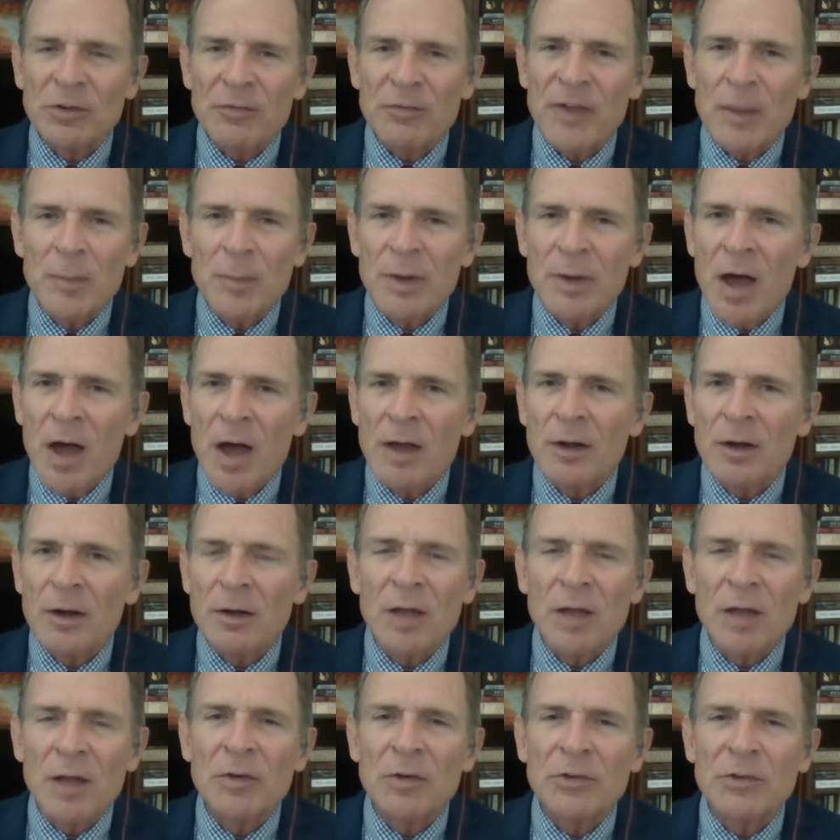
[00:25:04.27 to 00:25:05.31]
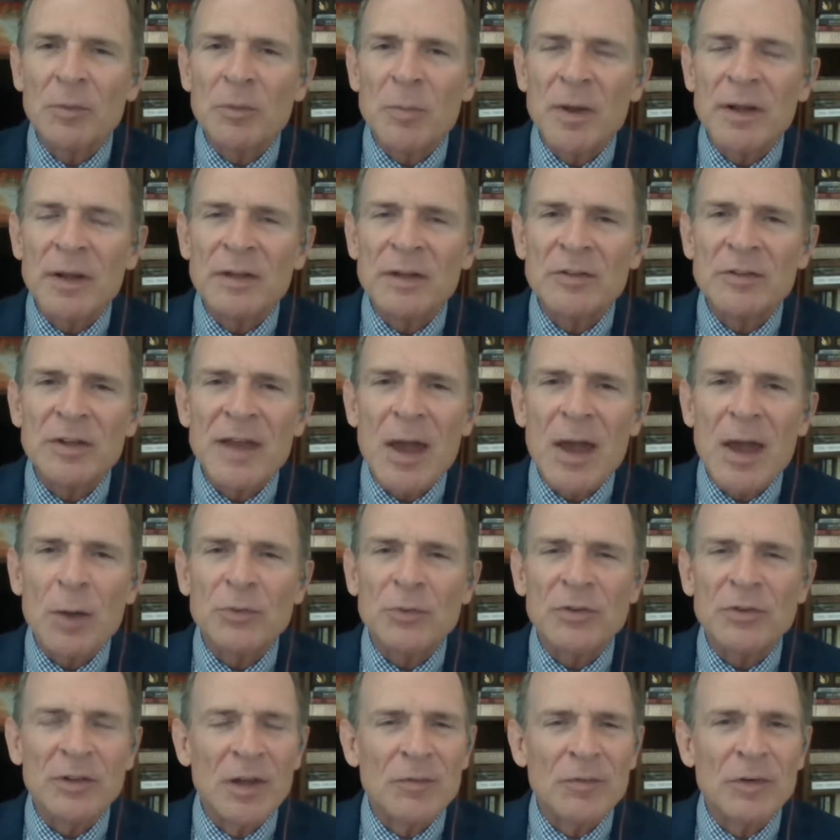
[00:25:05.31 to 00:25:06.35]
of fame and honor, lovers of money, to now
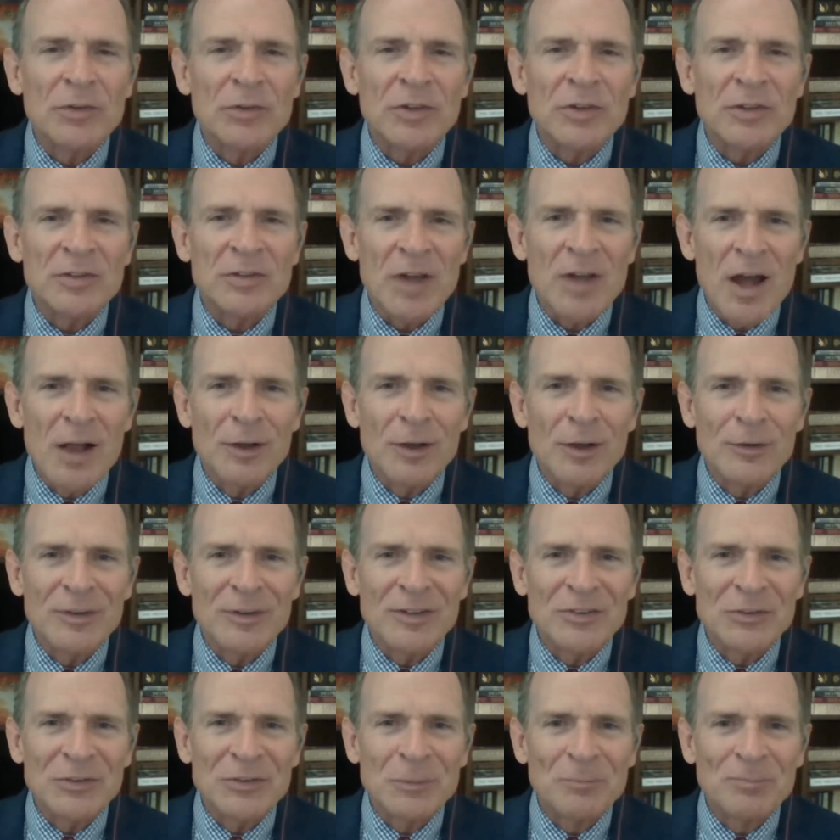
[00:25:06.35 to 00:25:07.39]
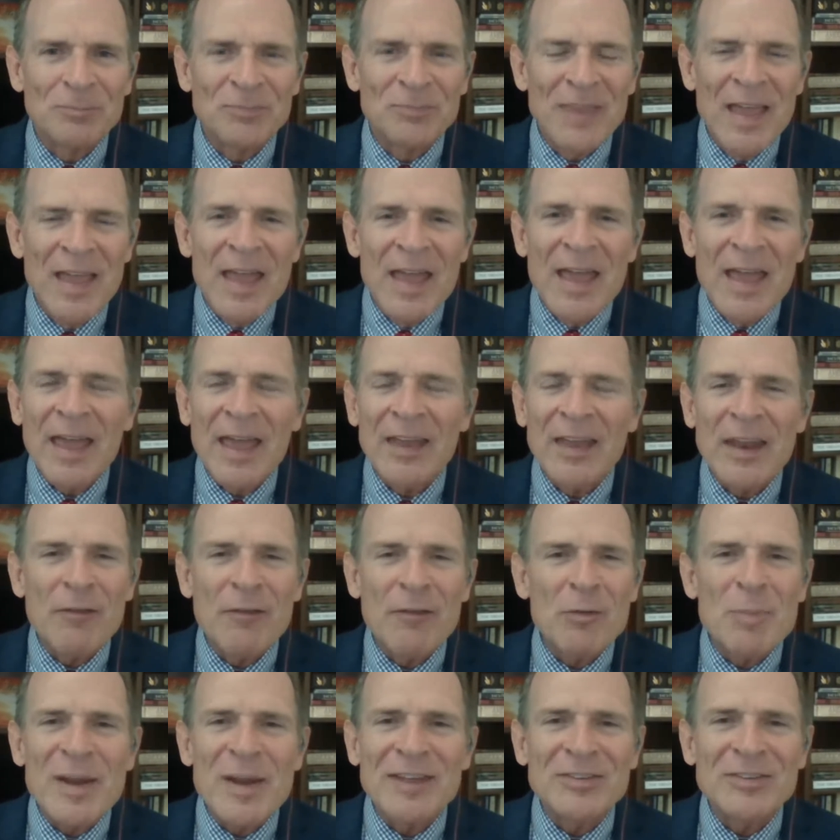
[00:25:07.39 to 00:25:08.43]
it's lovers of tolerance. And
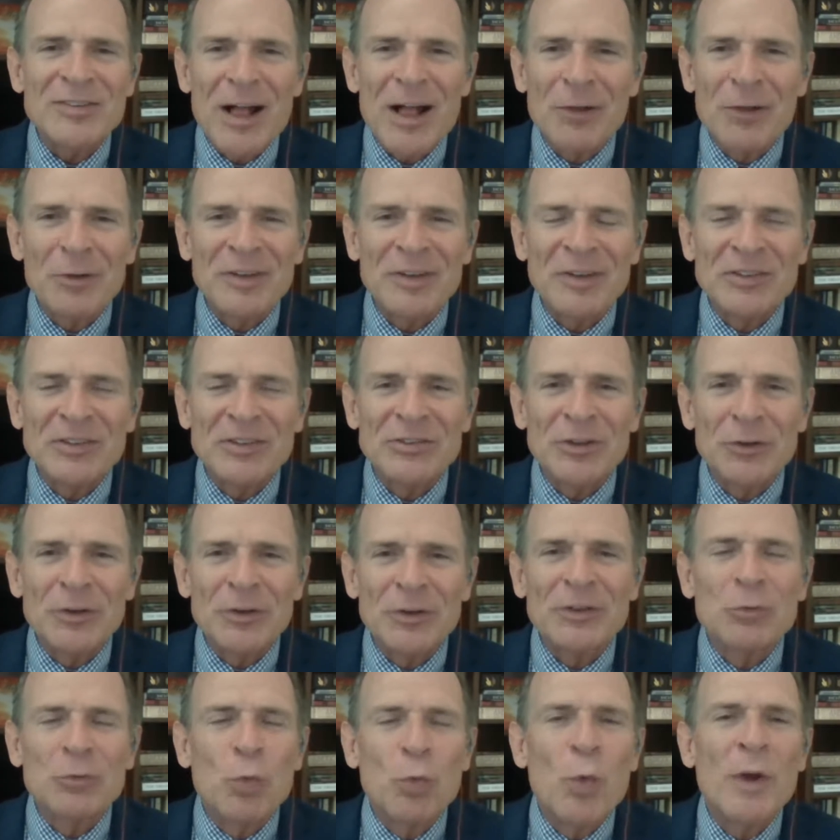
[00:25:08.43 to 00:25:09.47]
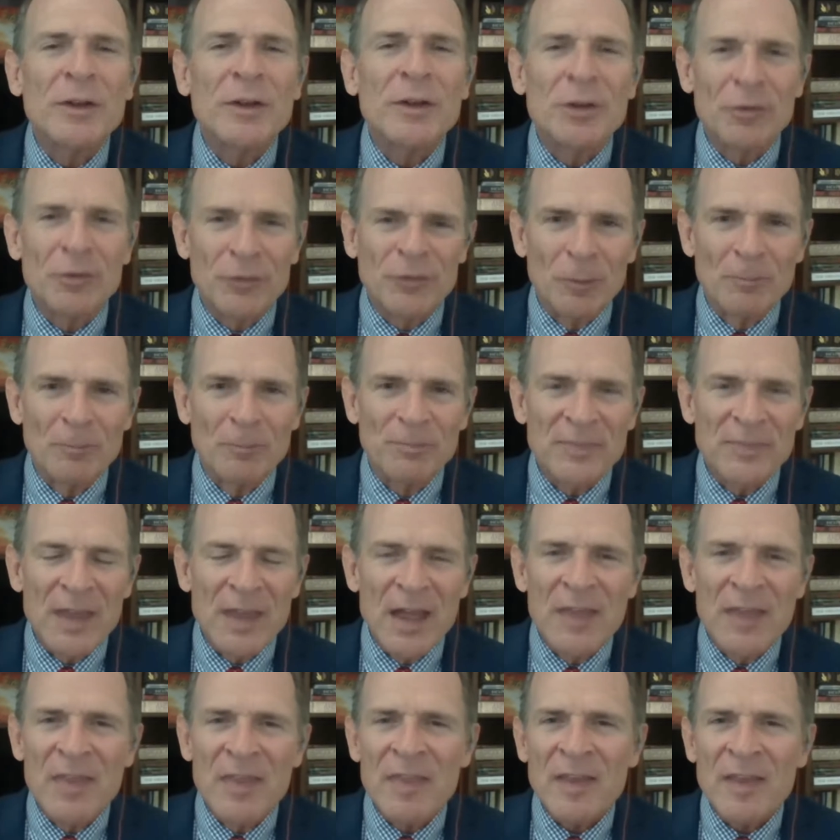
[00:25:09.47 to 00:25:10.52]
everybody tolerates each other. It's wonderful.
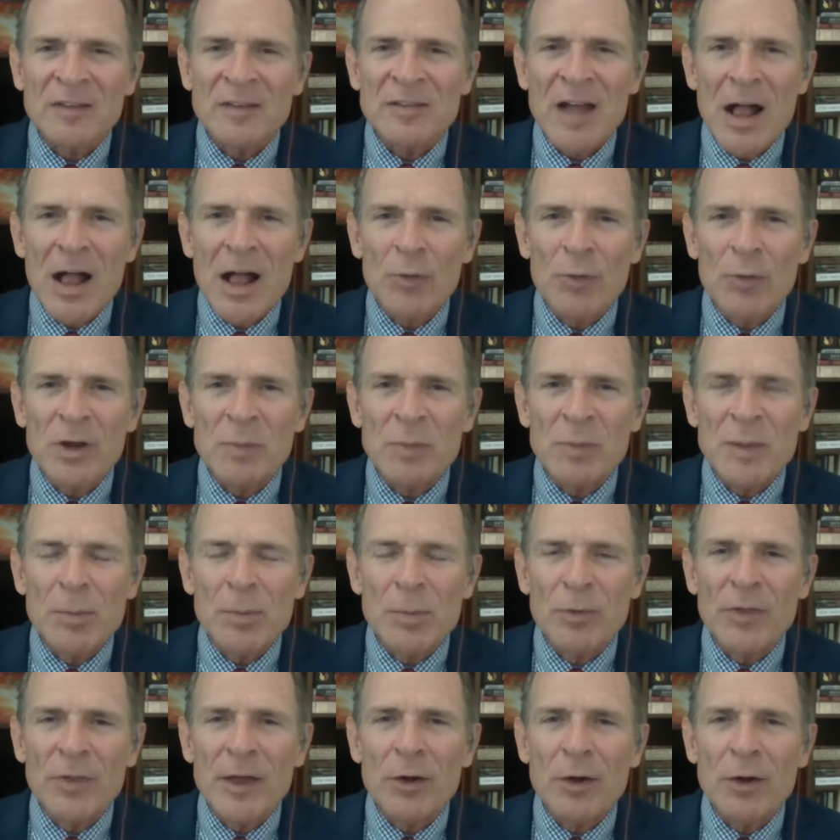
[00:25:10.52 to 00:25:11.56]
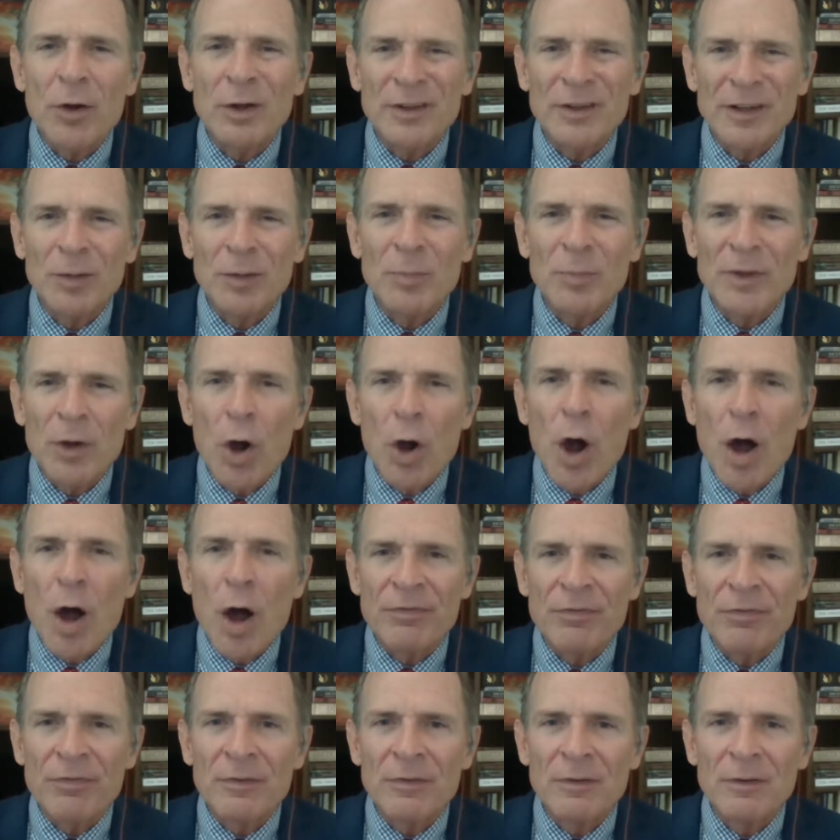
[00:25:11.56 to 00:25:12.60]
And then they tolerate people that are a little bit
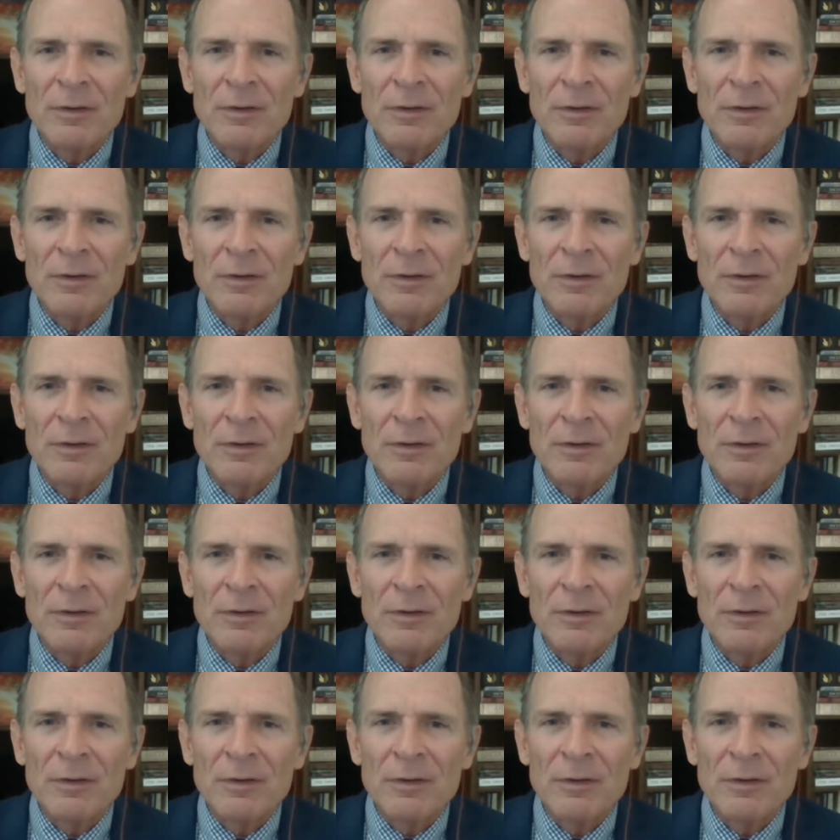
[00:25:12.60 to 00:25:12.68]
off.